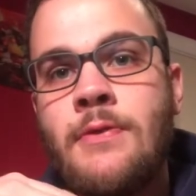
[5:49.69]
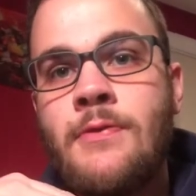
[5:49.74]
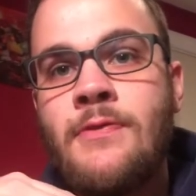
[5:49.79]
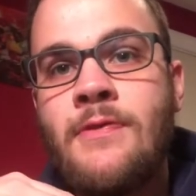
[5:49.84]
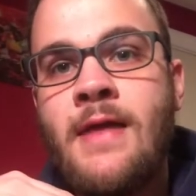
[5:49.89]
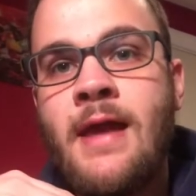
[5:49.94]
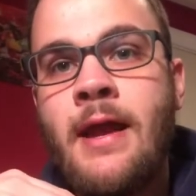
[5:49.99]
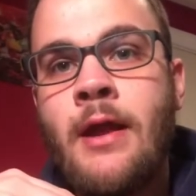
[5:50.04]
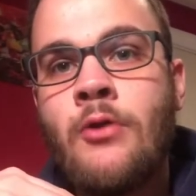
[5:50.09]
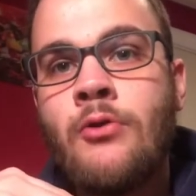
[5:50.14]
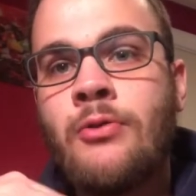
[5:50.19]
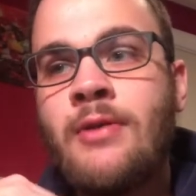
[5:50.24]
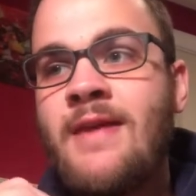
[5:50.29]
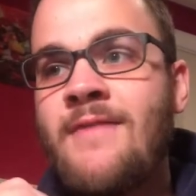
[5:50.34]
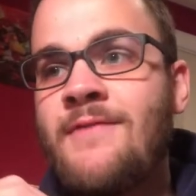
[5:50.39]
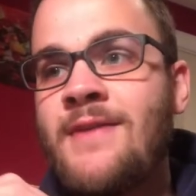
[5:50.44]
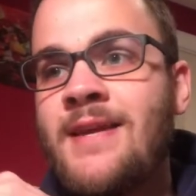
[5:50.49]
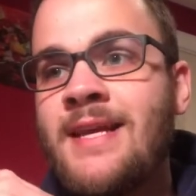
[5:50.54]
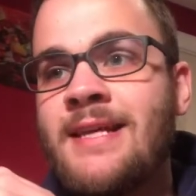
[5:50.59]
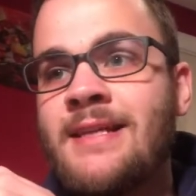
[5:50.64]
they're
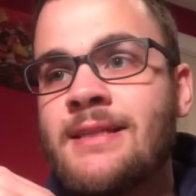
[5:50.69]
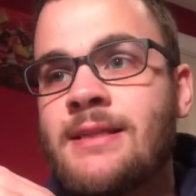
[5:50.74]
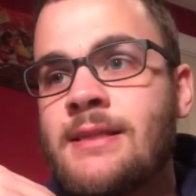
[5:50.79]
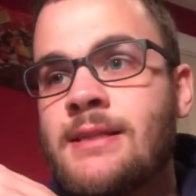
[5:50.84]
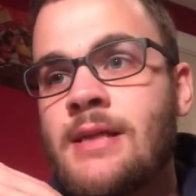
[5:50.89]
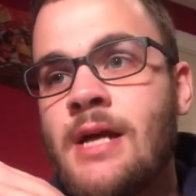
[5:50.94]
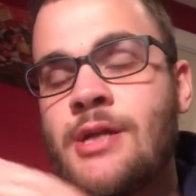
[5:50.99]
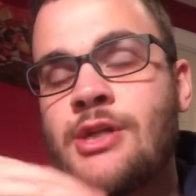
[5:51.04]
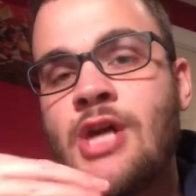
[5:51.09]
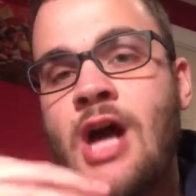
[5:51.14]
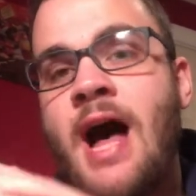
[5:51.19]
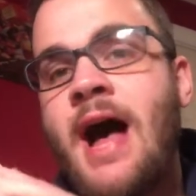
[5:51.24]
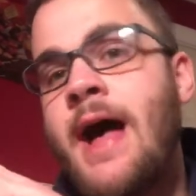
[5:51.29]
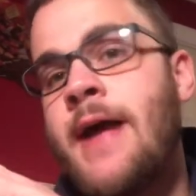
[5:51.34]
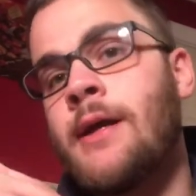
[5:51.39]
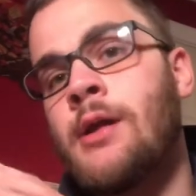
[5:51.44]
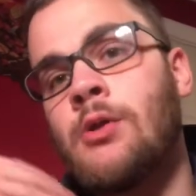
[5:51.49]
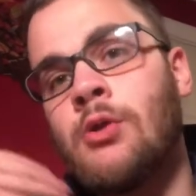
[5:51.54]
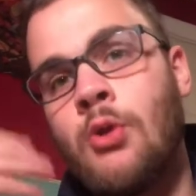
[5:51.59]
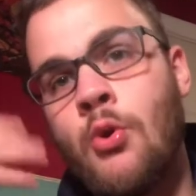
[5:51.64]
living such
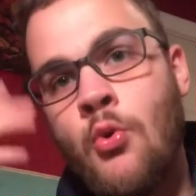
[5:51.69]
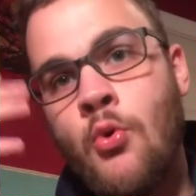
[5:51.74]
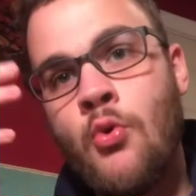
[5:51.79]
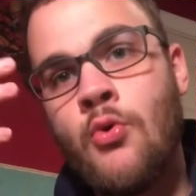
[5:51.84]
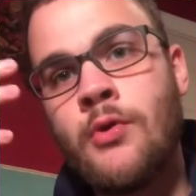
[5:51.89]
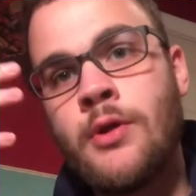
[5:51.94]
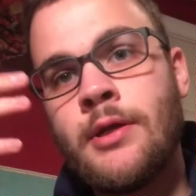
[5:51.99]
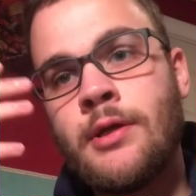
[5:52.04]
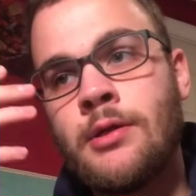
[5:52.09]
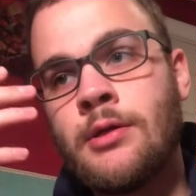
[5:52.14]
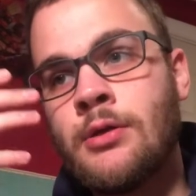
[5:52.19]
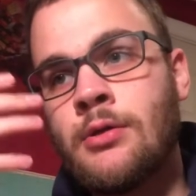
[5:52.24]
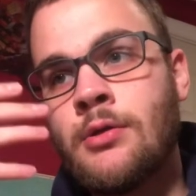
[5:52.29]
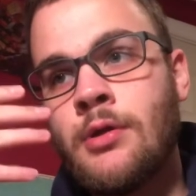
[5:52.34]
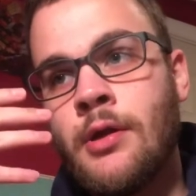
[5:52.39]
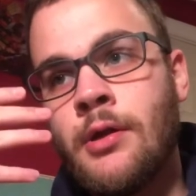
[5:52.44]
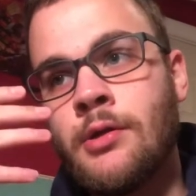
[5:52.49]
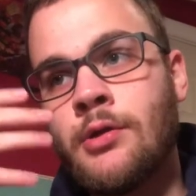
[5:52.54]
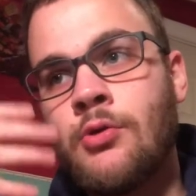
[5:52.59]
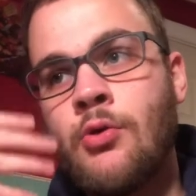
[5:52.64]
high glory,
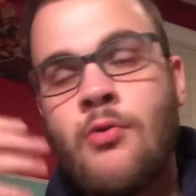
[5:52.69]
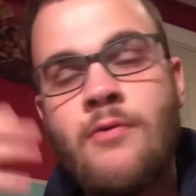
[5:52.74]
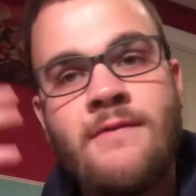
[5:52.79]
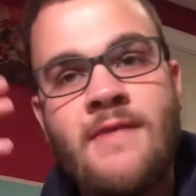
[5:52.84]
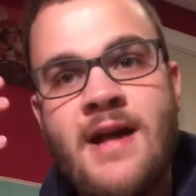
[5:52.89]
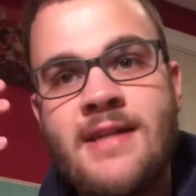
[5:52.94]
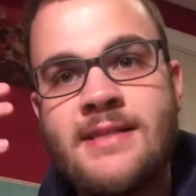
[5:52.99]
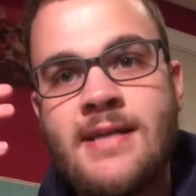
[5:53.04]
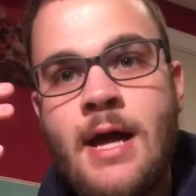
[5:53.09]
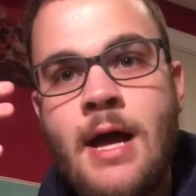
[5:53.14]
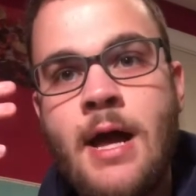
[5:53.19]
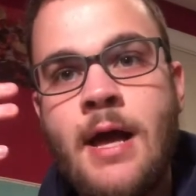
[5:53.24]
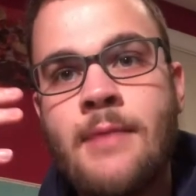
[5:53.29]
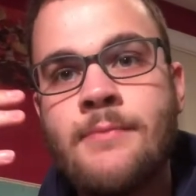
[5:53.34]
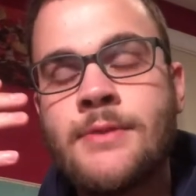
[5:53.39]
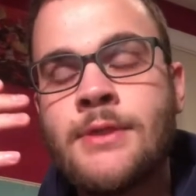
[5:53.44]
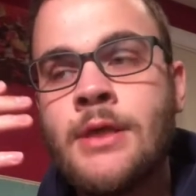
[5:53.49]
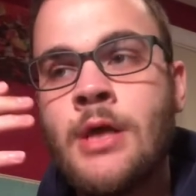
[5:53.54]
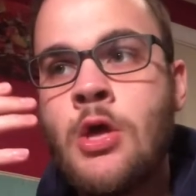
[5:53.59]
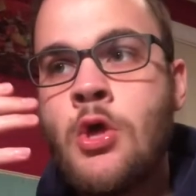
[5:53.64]
glorified
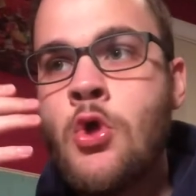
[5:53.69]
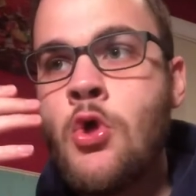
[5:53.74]
times,